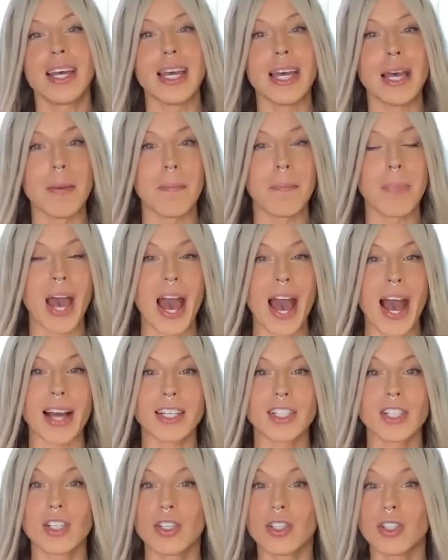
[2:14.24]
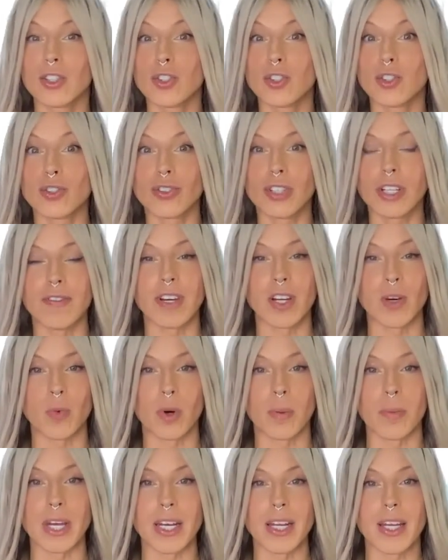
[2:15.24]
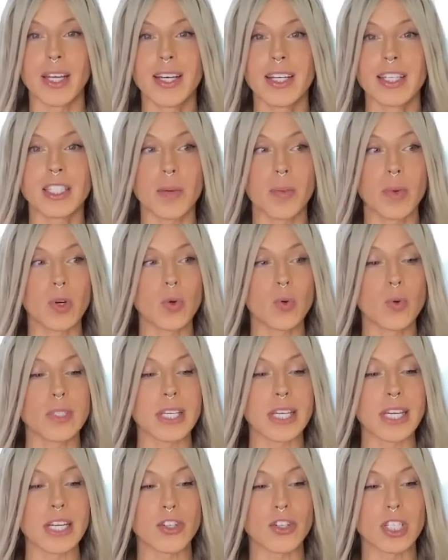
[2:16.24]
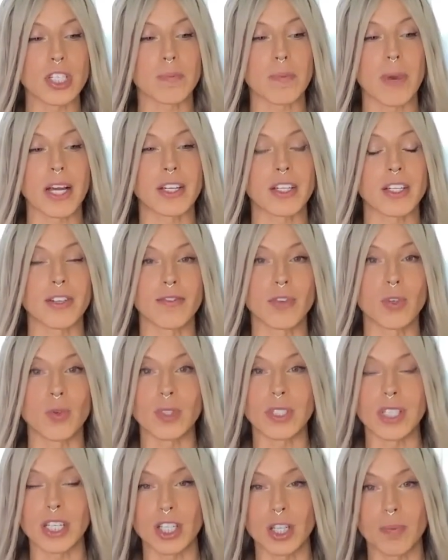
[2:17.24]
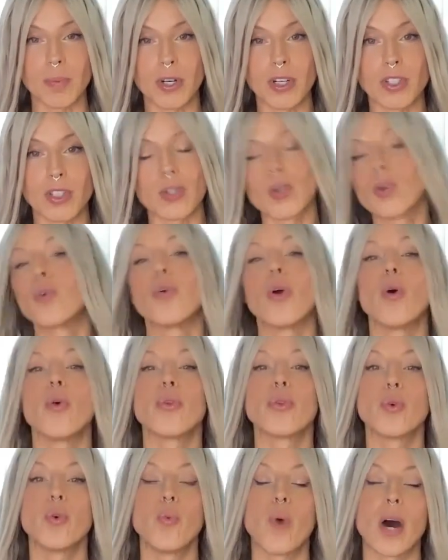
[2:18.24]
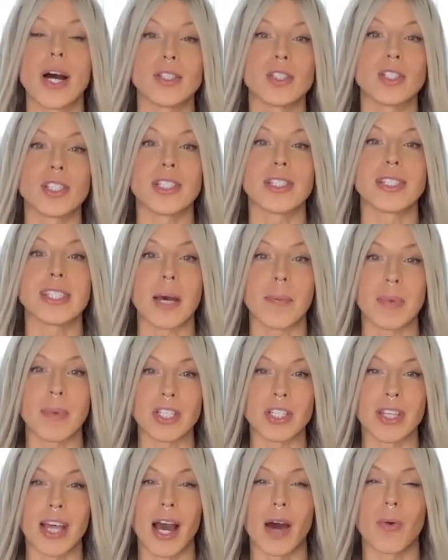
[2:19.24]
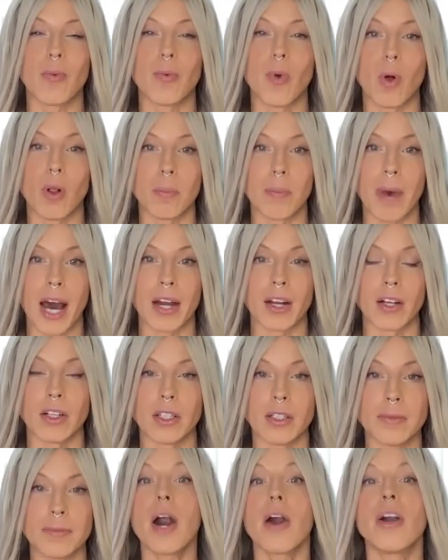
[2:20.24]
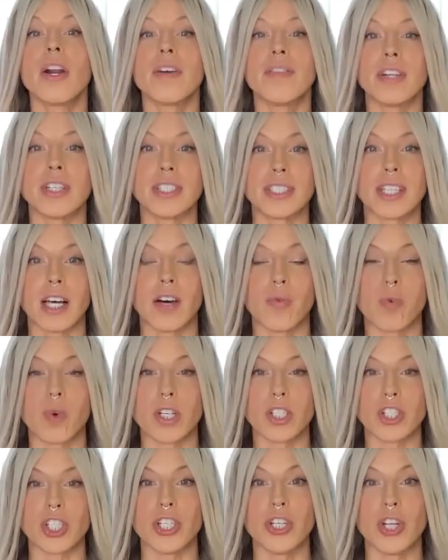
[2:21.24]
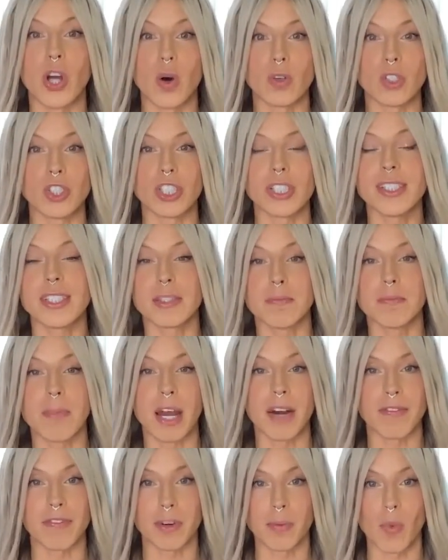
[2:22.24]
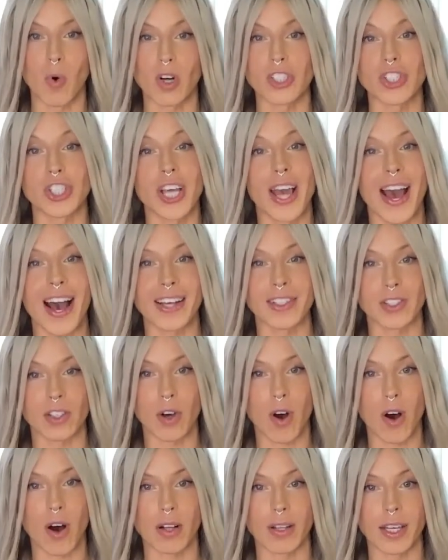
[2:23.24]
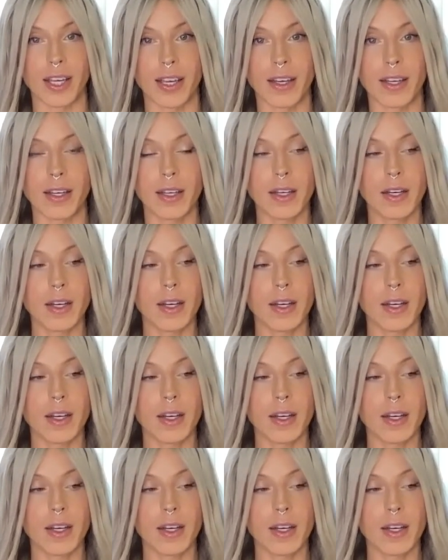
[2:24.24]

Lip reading: impact-driven woman, someone who's introspective, who's into personal growth, who wants to step into that role model part of herself where she knows she's meant for more, she has a calling.